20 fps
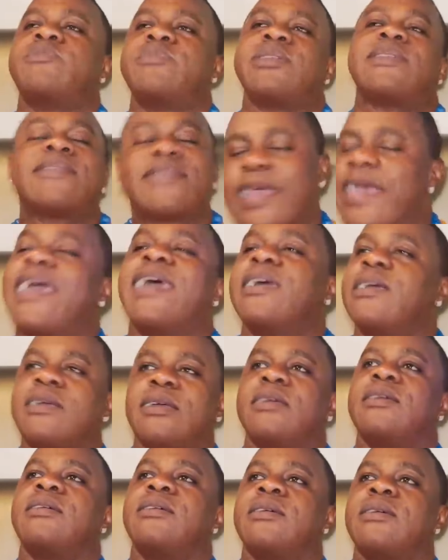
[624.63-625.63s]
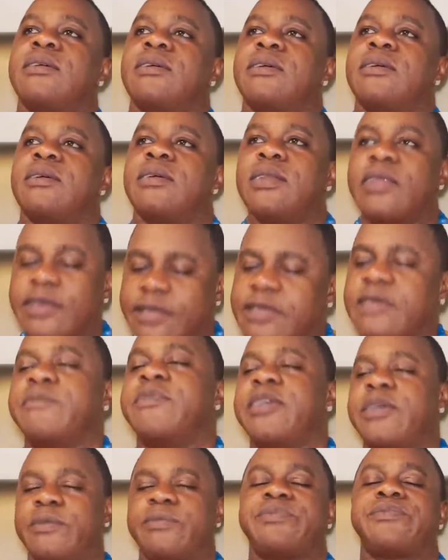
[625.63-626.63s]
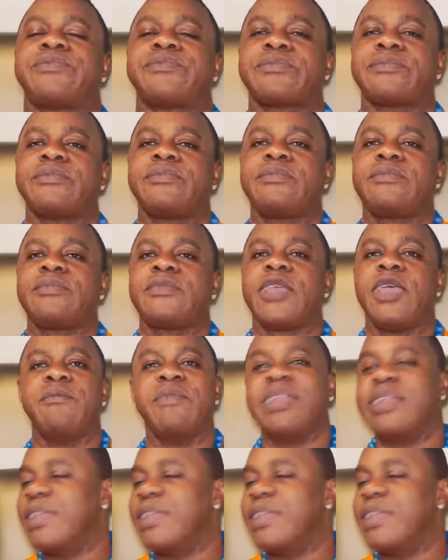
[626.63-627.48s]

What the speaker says: me, say, listen, me, me